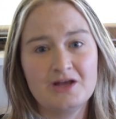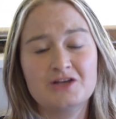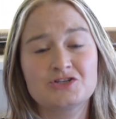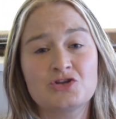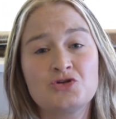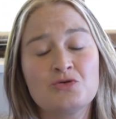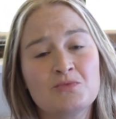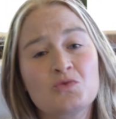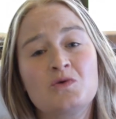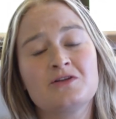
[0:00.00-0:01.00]
So the
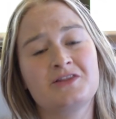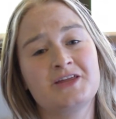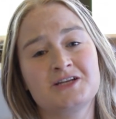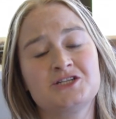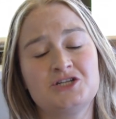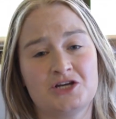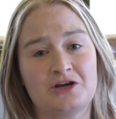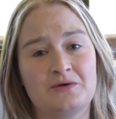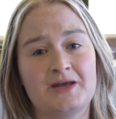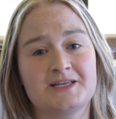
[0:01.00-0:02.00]
number one thing to
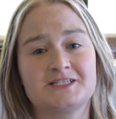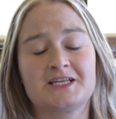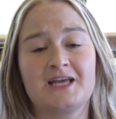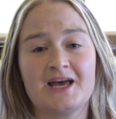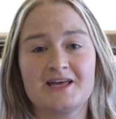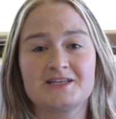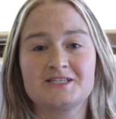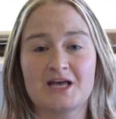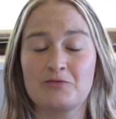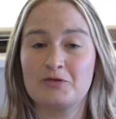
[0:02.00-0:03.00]
do is to get a
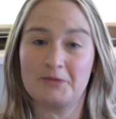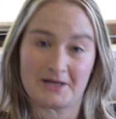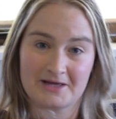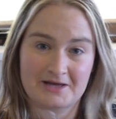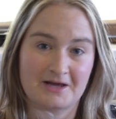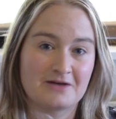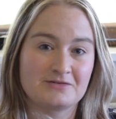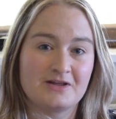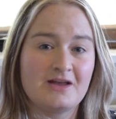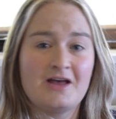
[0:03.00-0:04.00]
separate bank account.